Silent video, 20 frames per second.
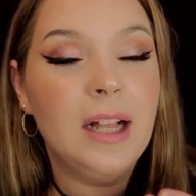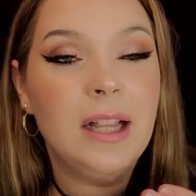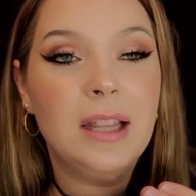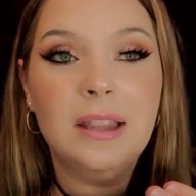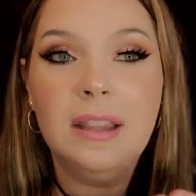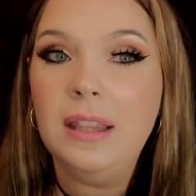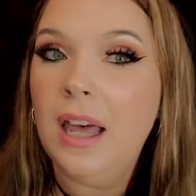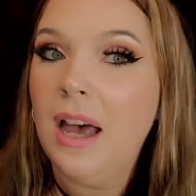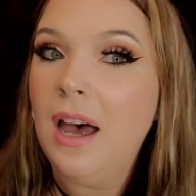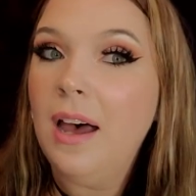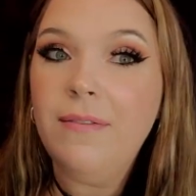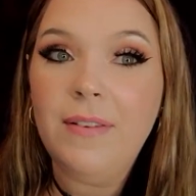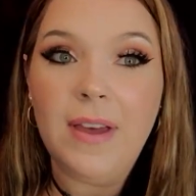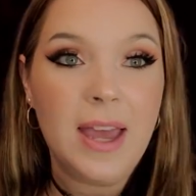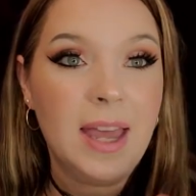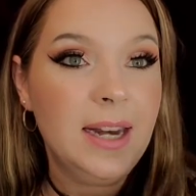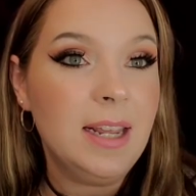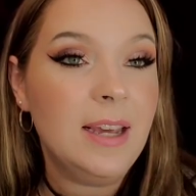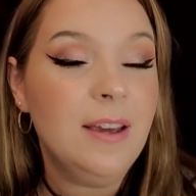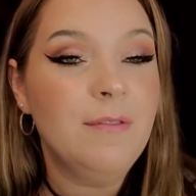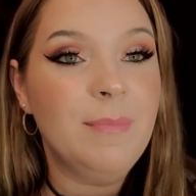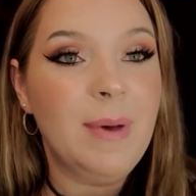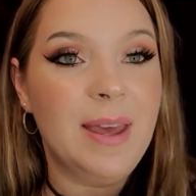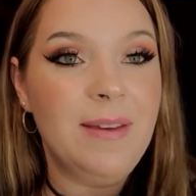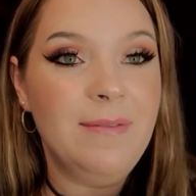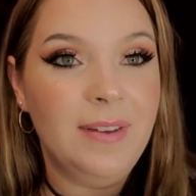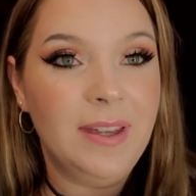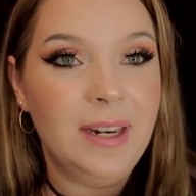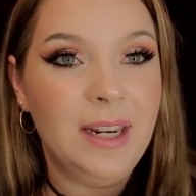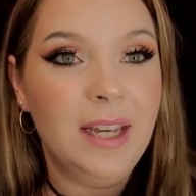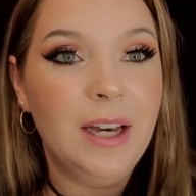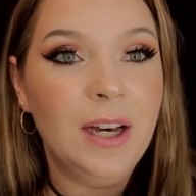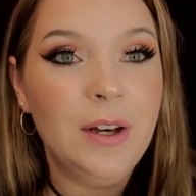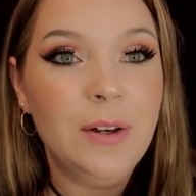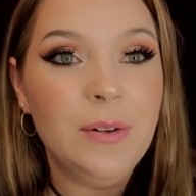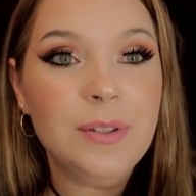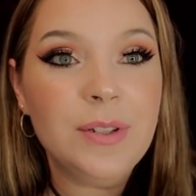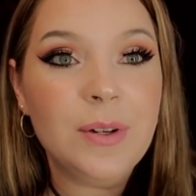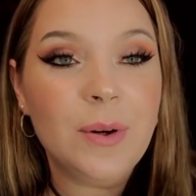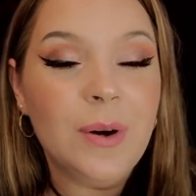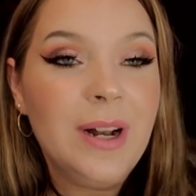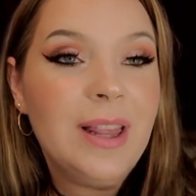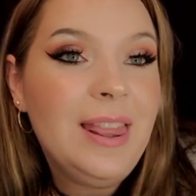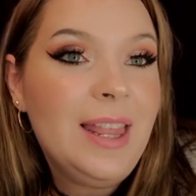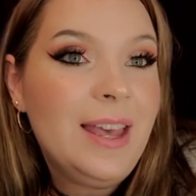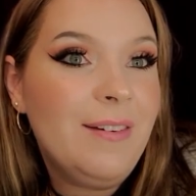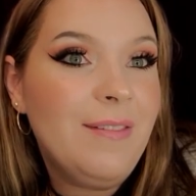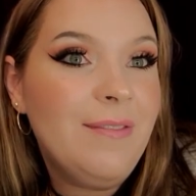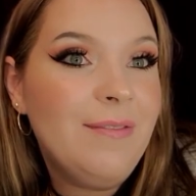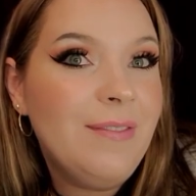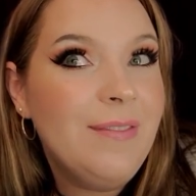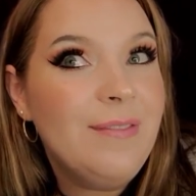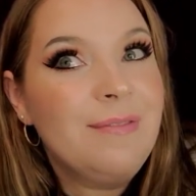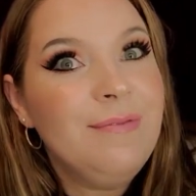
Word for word: love any of my videos or love